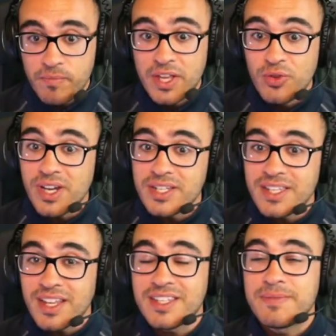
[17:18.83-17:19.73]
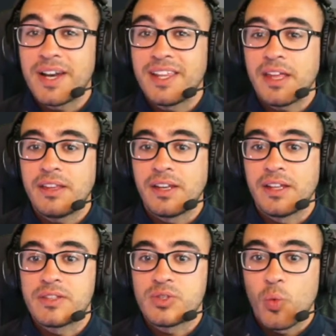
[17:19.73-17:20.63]
And you can see that it's validating
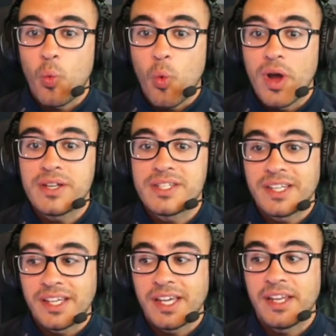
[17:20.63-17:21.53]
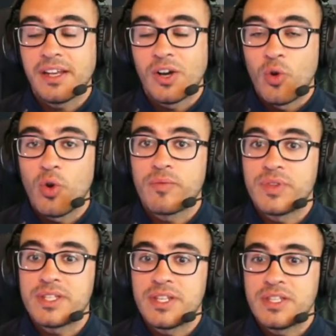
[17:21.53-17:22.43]
it. So once again, all of
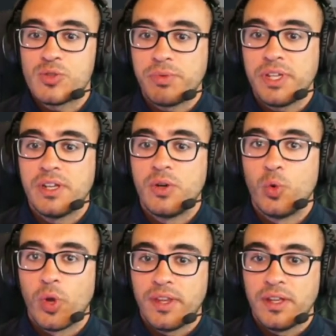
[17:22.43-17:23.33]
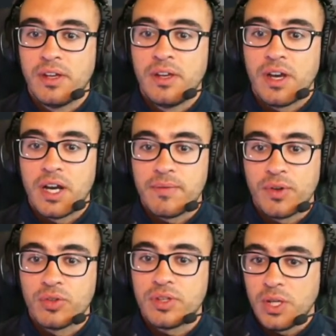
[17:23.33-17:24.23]
this needs to be ready. And if
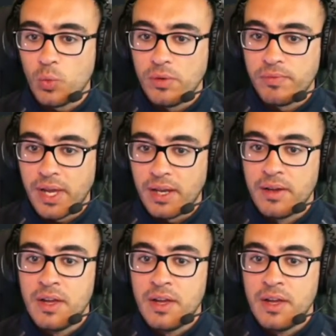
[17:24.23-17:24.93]
not, it will fail.